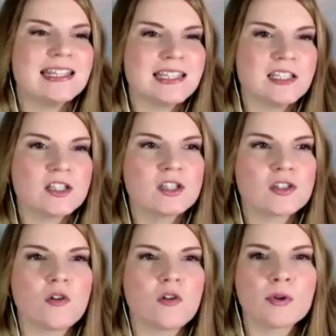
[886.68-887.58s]
isn't
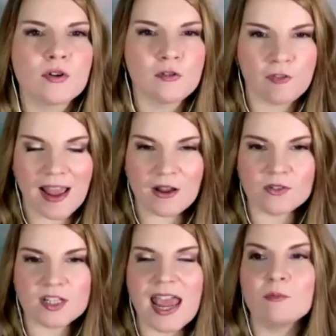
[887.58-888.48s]
so
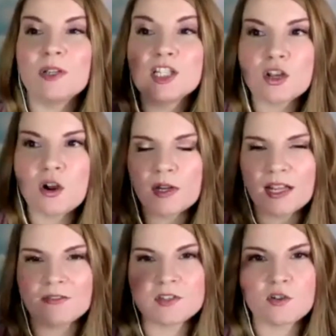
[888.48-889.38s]
profound and we
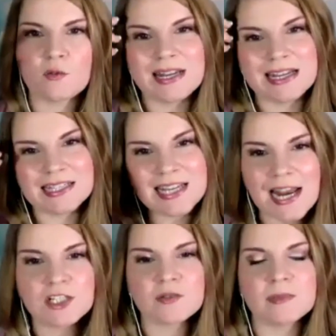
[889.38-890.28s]
don't have so many
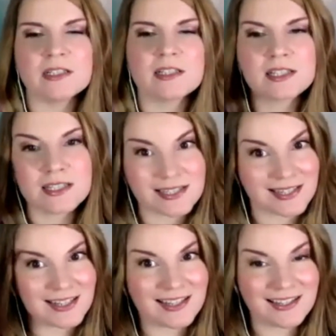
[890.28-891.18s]

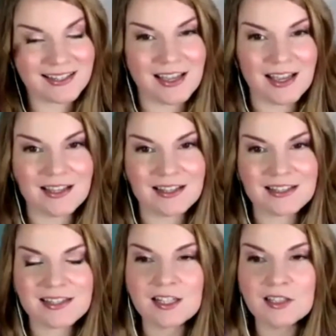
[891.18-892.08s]
attachments
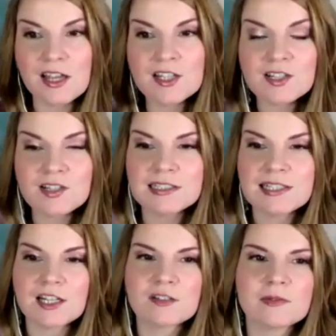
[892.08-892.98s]
uh, psychological
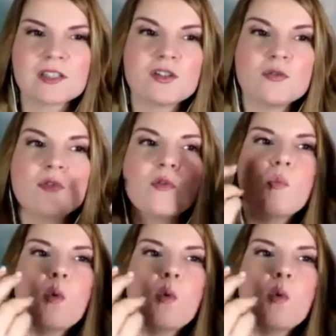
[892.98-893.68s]
attachments to